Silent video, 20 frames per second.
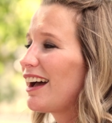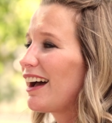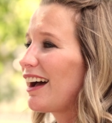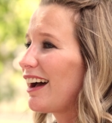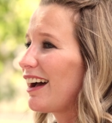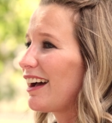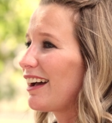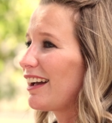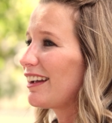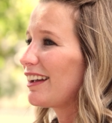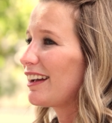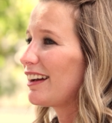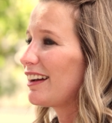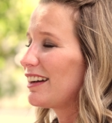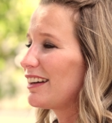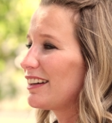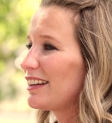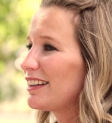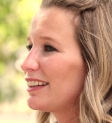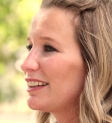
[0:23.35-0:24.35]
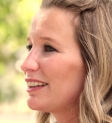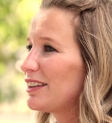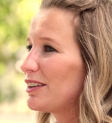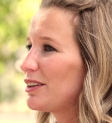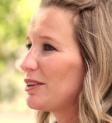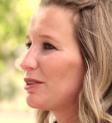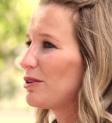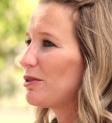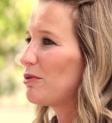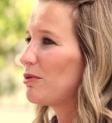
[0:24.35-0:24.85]
I
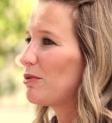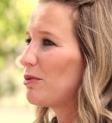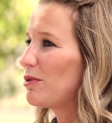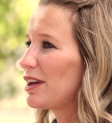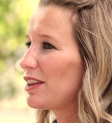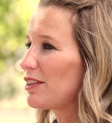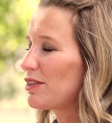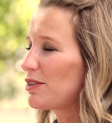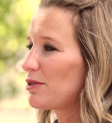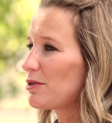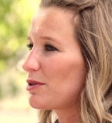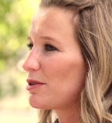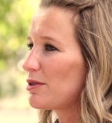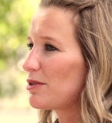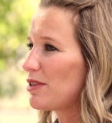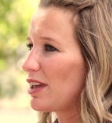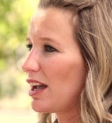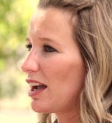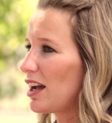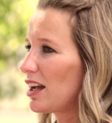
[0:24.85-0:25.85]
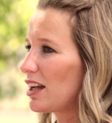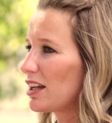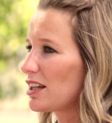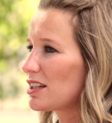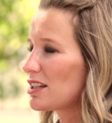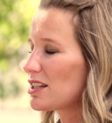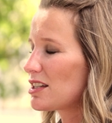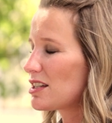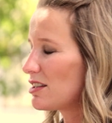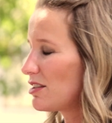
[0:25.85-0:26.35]
went through that
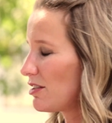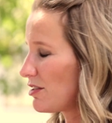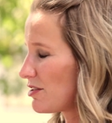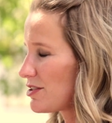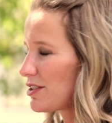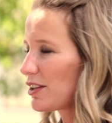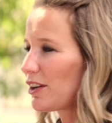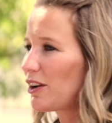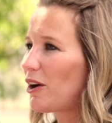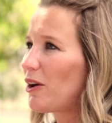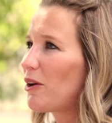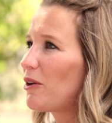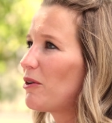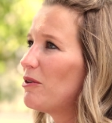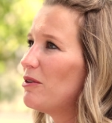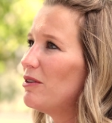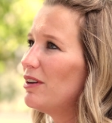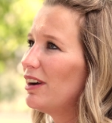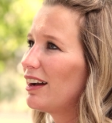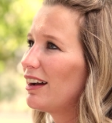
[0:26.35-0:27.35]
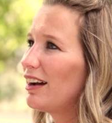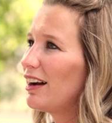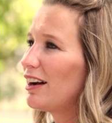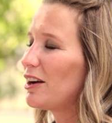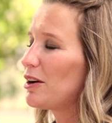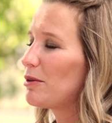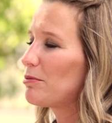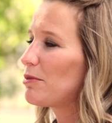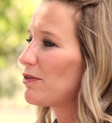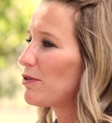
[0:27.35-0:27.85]
years ago,
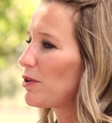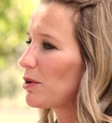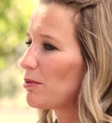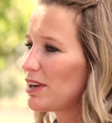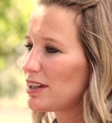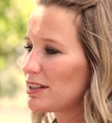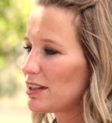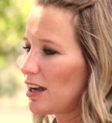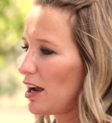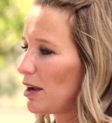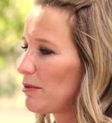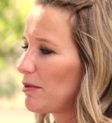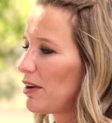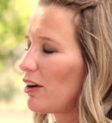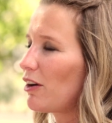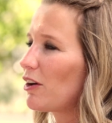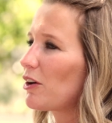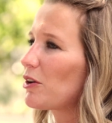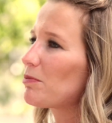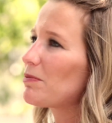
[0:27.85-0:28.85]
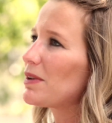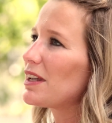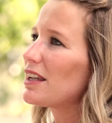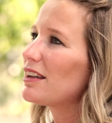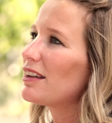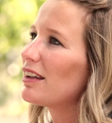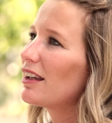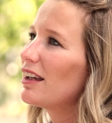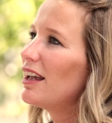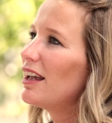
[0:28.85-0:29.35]
before my time at Heartbeat,